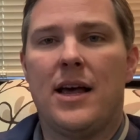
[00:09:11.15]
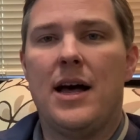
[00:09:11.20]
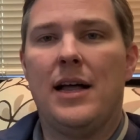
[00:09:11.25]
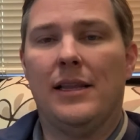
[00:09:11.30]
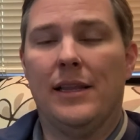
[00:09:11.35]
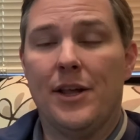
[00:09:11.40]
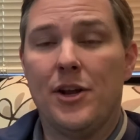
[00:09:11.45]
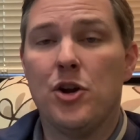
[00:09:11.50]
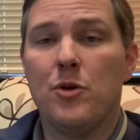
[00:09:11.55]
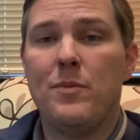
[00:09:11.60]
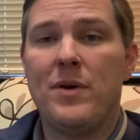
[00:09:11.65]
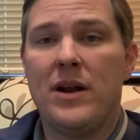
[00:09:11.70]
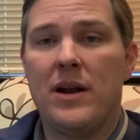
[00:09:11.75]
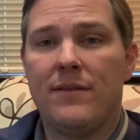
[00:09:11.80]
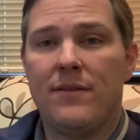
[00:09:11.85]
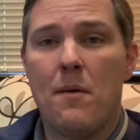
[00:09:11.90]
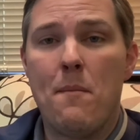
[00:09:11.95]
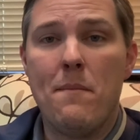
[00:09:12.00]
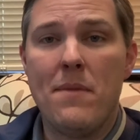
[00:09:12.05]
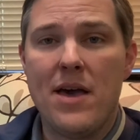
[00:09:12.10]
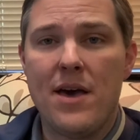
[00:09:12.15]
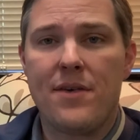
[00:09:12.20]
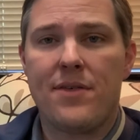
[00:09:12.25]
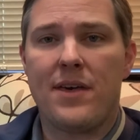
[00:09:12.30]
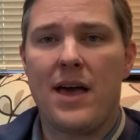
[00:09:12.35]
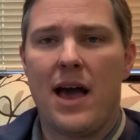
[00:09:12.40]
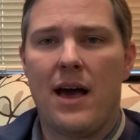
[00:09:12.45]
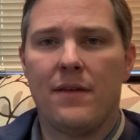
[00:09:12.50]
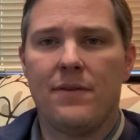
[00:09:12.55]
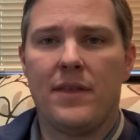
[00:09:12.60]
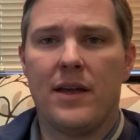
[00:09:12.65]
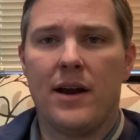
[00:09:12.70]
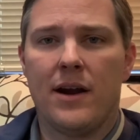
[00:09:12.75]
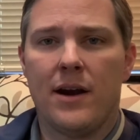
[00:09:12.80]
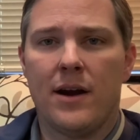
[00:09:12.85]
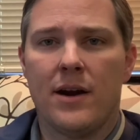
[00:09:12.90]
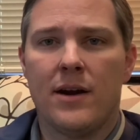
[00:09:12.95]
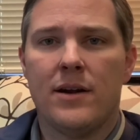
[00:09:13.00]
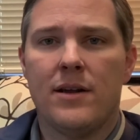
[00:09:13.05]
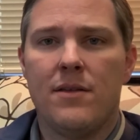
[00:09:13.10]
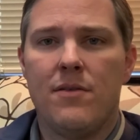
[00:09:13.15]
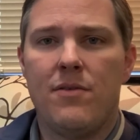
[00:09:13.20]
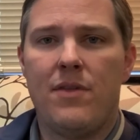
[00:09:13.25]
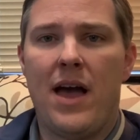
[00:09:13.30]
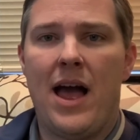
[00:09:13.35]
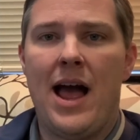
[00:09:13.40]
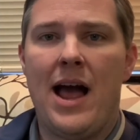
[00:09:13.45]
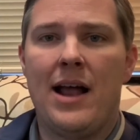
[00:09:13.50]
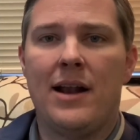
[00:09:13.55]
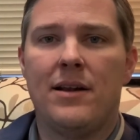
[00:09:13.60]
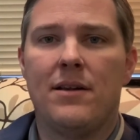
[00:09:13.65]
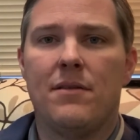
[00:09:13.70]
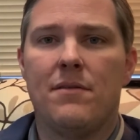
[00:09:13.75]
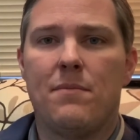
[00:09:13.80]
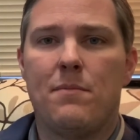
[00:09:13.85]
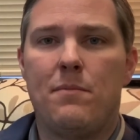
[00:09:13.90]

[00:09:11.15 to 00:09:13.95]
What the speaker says: a little bit of a myth out there that